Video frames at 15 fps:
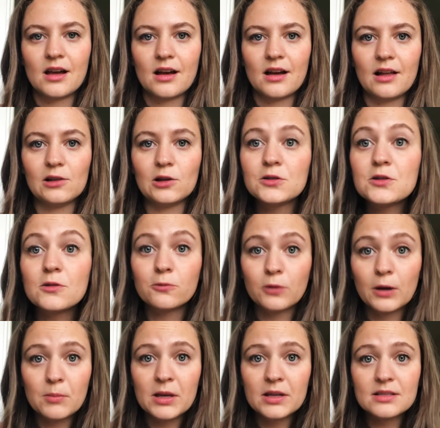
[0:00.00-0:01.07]
a lot of
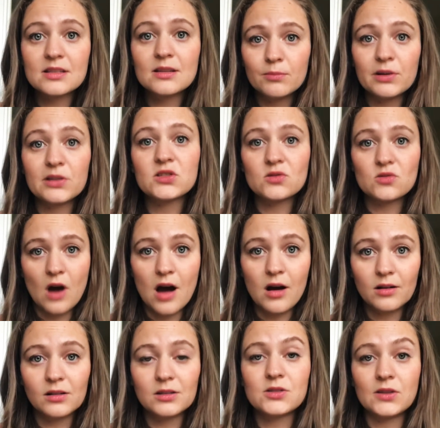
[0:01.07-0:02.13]
women simply
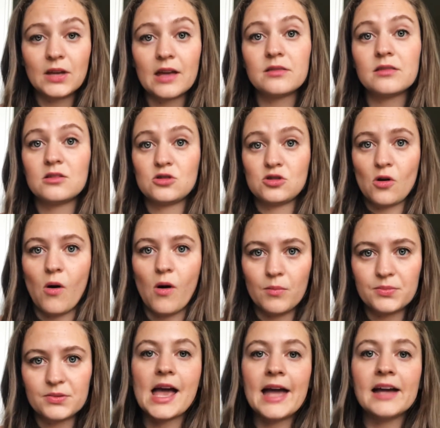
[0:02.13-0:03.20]
struggle to get the
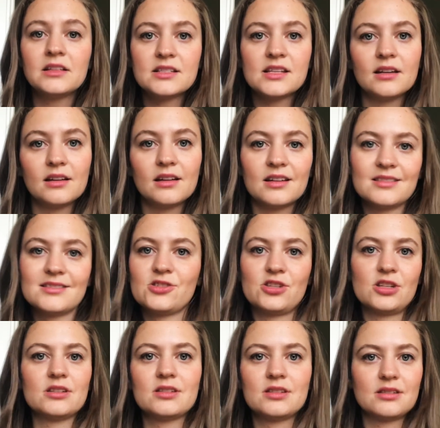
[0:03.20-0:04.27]
jobs. Acting is
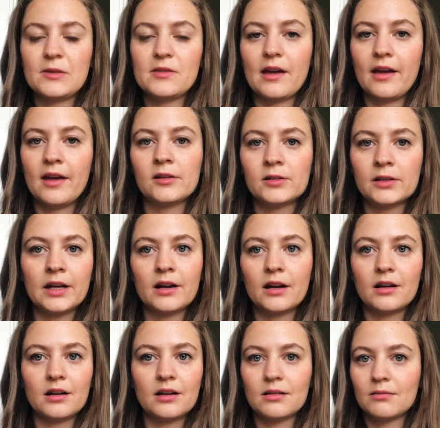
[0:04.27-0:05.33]
just the
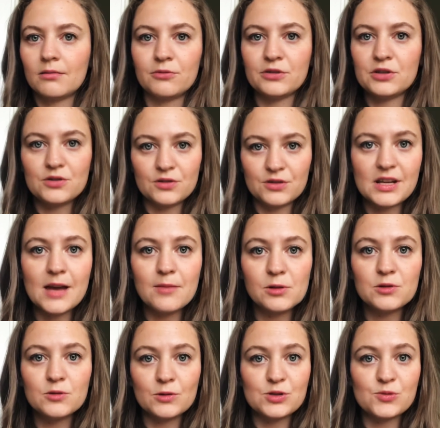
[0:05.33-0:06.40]
area of
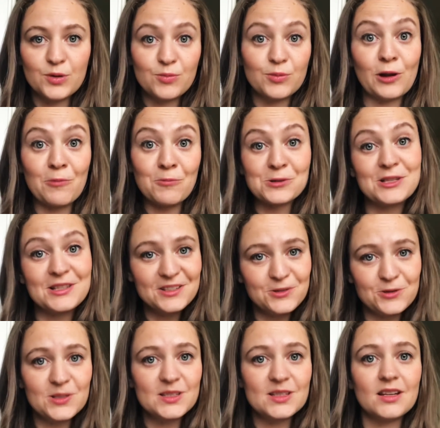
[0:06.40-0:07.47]
entertainment which people are most
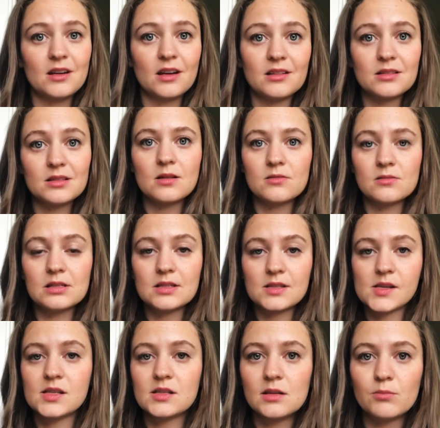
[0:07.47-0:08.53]
interested in, so it's
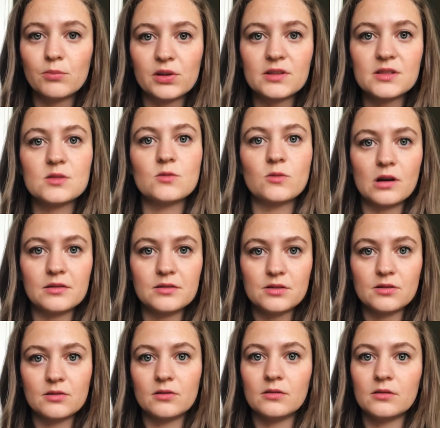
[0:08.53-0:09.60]
the simplest one
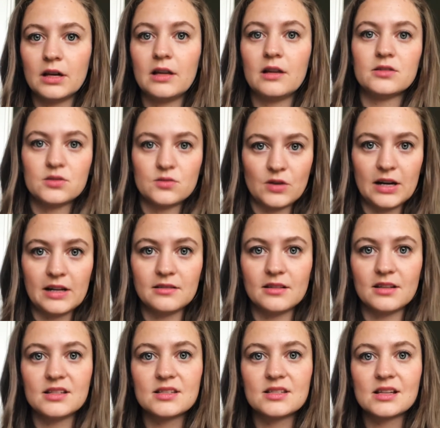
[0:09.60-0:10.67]
to illustrate
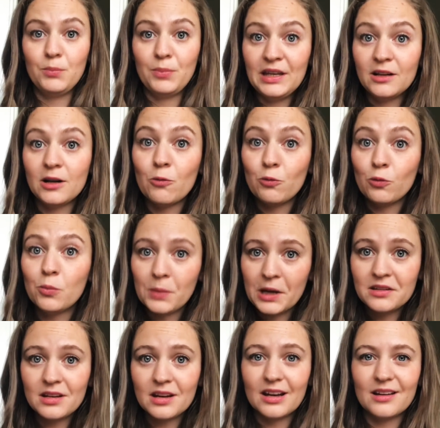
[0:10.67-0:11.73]
this. Being a woman,